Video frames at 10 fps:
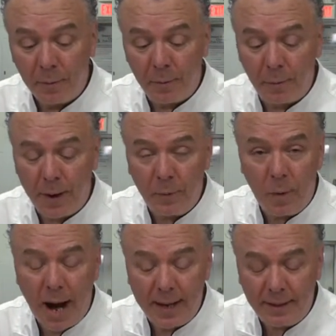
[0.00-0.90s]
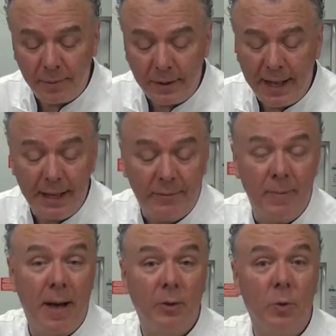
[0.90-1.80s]
Great wine. It retails for
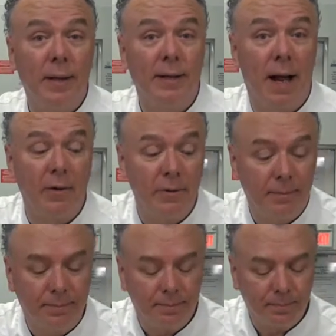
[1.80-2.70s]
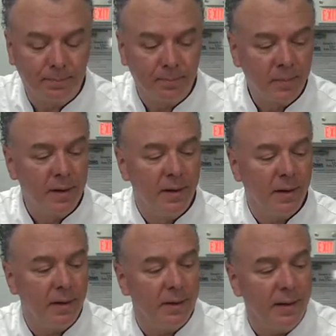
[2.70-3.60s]
about $20.
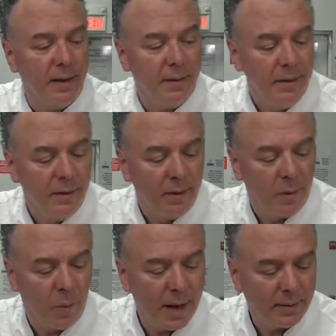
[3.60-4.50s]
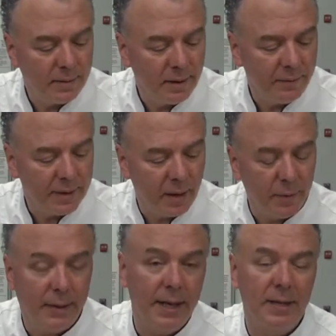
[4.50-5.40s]
Uh, the white Zinfandel
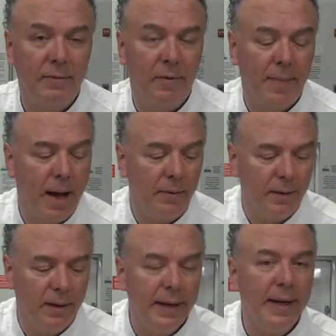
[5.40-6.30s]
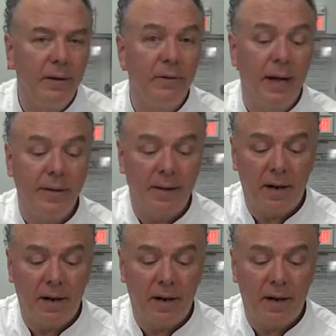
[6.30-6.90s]
retails for about uh, 8 or $9.